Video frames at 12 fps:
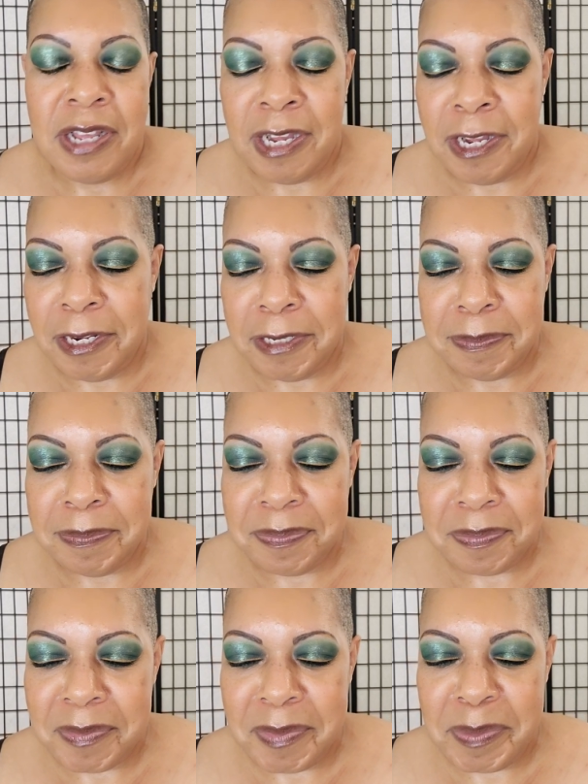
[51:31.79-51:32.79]

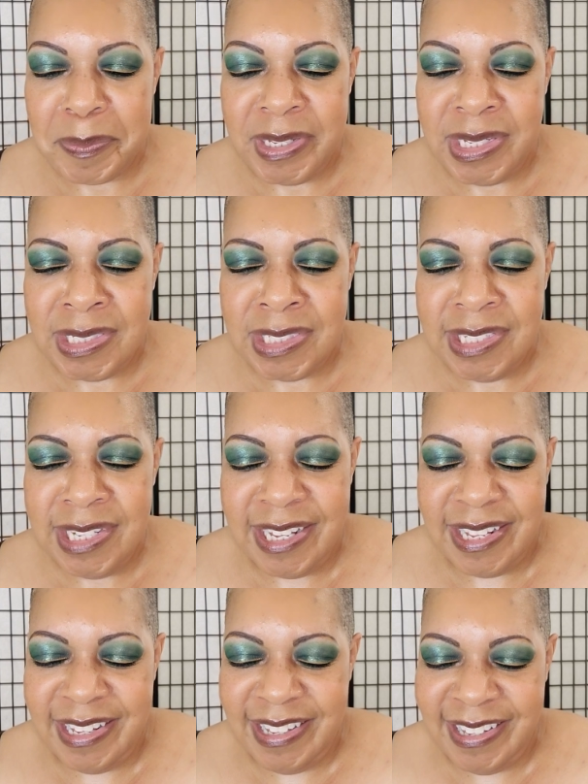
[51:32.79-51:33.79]
Um, but yeah,
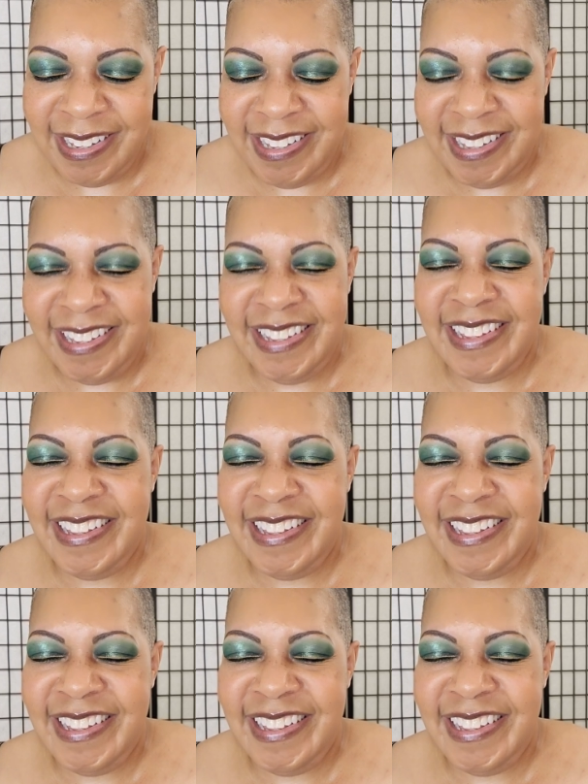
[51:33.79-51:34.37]
she.